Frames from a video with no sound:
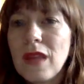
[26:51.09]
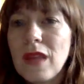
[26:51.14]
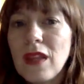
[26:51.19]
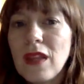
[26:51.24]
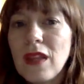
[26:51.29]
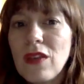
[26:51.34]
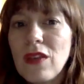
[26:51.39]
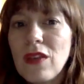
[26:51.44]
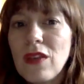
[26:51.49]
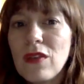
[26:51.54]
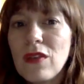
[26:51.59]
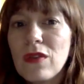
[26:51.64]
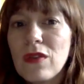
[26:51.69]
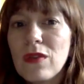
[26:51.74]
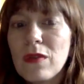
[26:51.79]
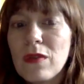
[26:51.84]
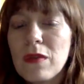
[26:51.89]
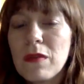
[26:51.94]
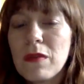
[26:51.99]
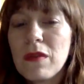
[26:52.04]
that you can join us
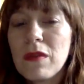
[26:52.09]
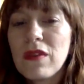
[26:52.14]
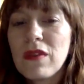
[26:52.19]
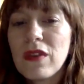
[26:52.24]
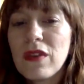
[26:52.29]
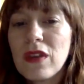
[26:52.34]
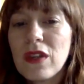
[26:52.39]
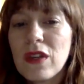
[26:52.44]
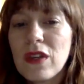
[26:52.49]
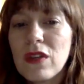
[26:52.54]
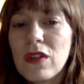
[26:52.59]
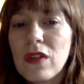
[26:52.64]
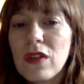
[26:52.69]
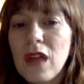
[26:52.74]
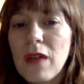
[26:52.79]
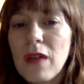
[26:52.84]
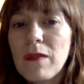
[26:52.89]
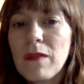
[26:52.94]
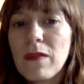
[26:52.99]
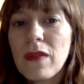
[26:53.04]
with. So I'm definitely going to do that.